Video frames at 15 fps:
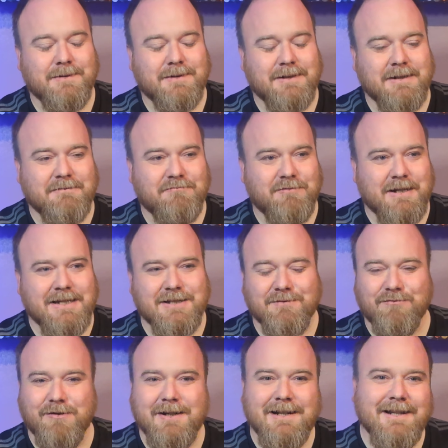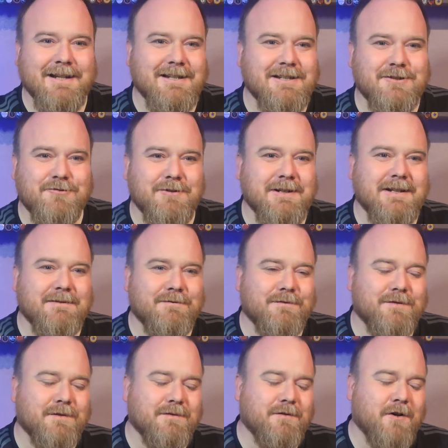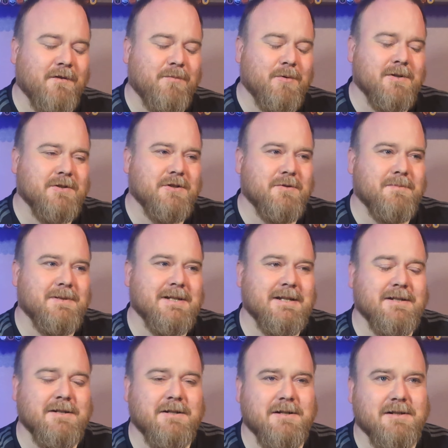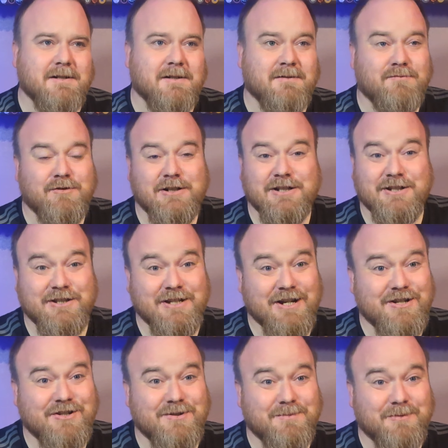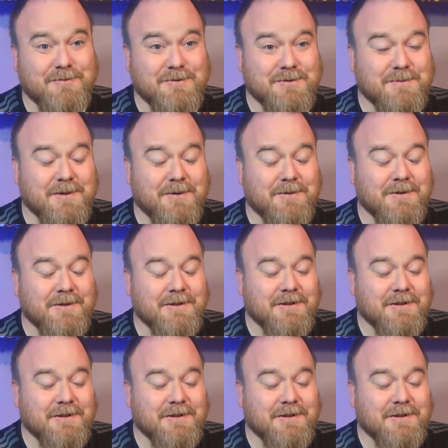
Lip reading: it's really easy drinking for 5.2% lager. Really sessionable as well.